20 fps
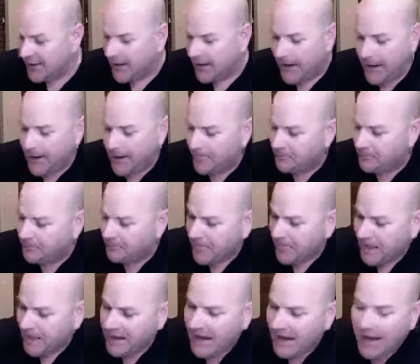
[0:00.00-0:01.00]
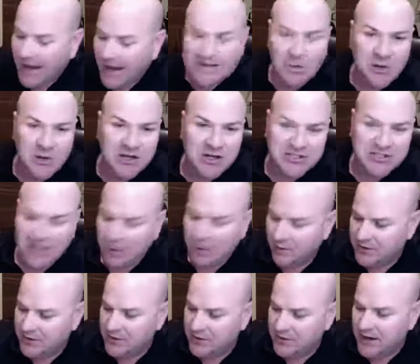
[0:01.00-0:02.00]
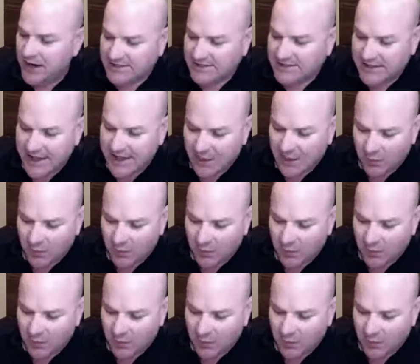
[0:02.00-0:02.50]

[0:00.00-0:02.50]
Guys, I want to share with you guys tonight.